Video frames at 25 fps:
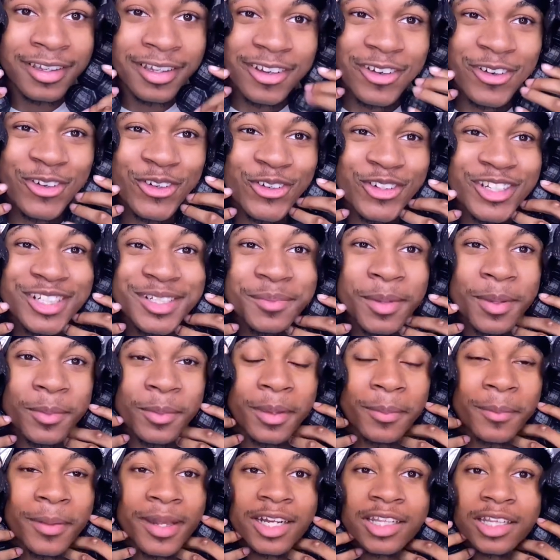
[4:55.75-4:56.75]
Hold on. This might be a
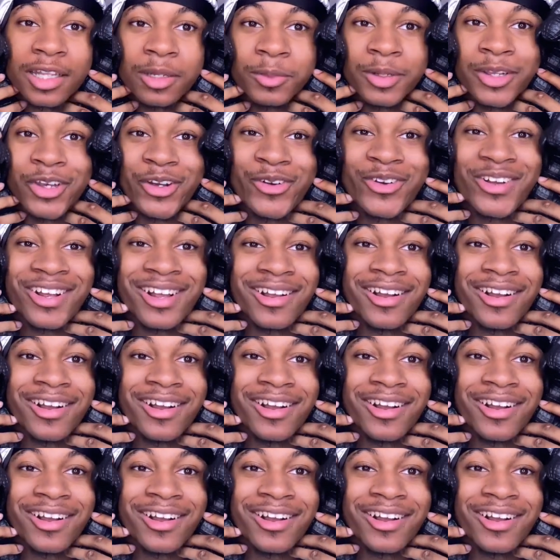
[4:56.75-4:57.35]
better thumbnail.